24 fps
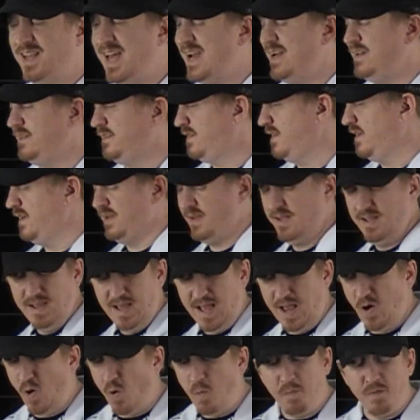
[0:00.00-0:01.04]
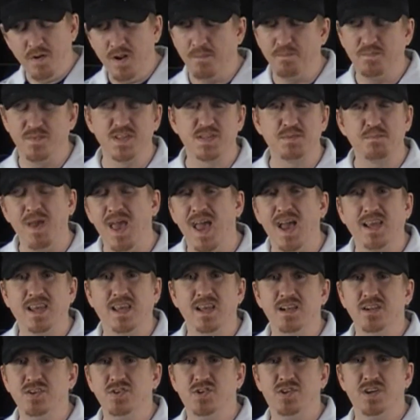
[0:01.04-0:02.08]
late. I open up this
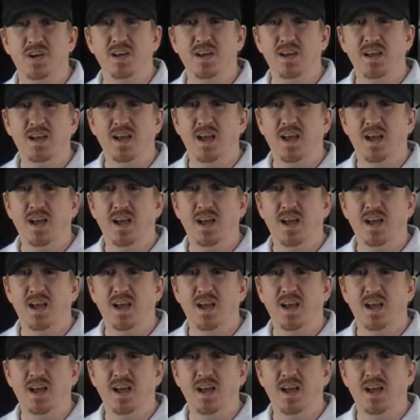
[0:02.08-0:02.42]
package.